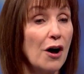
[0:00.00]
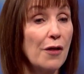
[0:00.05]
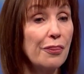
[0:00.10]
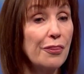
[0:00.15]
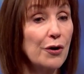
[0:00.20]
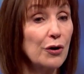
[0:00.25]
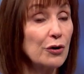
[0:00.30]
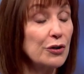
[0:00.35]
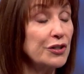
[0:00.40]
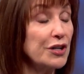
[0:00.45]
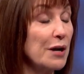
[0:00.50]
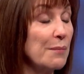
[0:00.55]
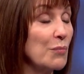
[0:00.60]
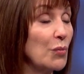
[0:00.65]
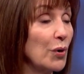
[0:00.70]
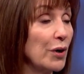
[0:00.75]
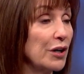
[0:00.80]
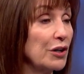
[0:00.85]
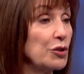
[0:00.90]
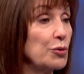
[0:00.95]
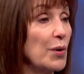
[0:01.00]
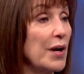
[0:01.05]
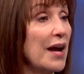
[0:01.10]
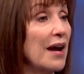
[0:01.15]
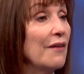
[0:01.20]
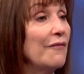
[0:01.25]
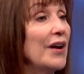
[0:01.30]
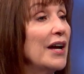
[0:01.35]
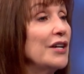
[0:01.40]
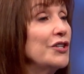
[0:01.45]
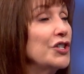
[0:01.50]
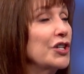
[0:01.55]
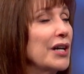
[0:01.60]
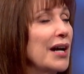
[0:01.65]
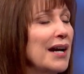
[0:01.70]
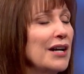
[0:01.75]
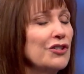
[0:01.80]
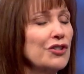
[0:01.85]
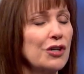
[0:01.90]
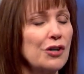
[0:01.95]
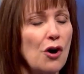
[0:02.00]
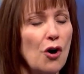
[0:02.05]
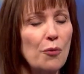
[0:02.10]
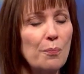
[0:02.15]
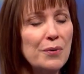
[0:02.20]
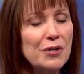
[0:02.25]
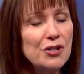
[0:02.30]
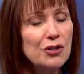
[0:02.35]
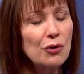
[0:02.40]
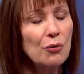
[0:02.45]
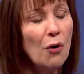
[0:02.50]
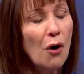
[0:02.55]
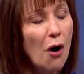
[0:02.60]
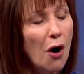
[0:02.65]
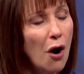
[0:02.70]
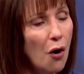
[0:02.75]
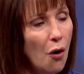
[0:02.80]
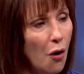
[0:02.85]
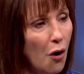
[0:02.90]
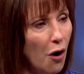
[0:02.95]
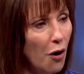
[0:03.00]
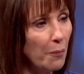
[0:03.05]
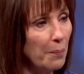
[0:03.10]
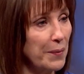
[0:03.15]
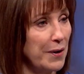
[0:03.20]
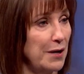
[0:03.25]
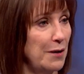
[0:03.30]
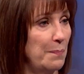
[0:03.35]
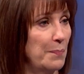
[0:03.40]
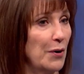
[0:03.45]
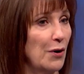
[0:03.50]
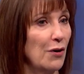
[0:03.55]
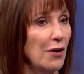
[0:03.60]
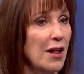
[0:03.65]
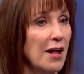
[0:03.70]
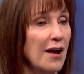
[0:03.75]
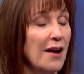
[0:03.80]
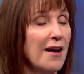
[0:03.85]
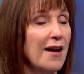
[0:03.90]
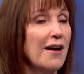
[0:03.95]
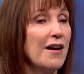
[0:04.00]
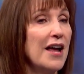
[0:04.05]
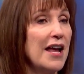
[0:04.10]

On Thursday mornings, we have education open to all people